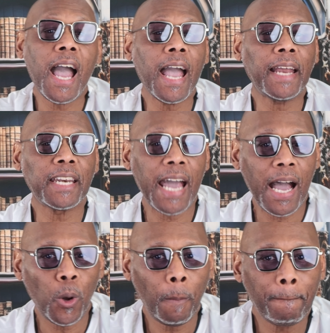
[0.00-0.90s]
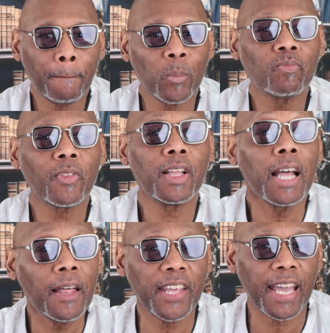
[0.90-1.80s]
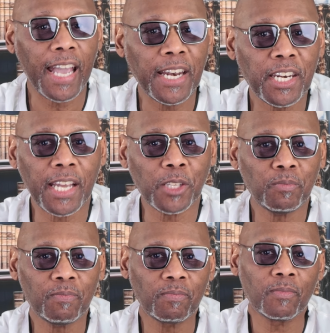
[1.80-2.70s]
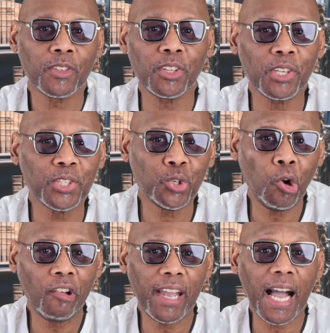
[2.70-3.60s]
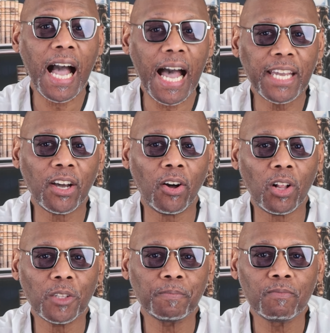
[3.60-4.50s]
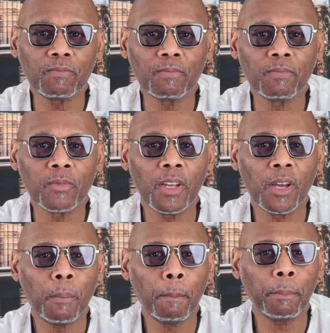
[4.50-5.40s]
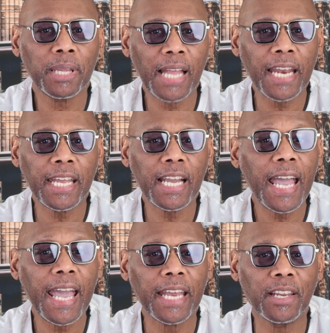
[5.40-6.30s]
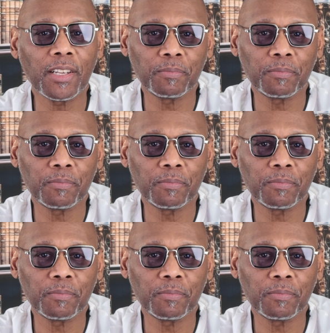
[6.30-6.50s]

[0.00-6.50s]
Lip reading: And now, the ending to the story I call Planning Ahead.